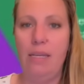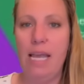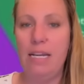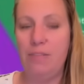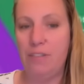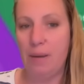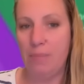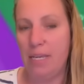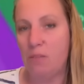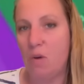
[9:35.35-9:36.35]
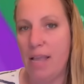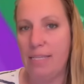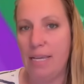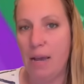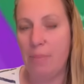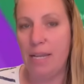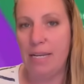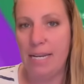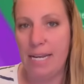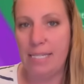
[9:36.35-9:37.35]
and if something's rising up at
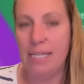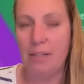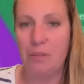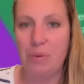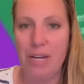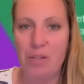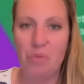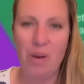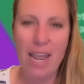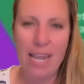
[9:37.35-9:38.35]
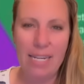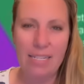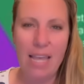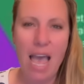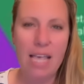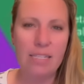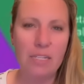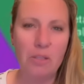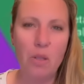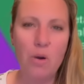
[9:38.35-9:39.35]
an accelerated rate, as
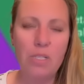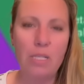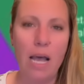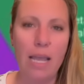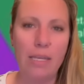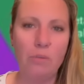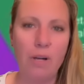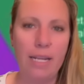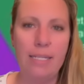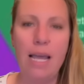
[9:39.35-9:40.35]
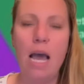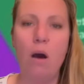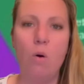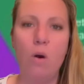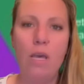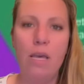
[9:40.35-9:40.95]
it looks like right now,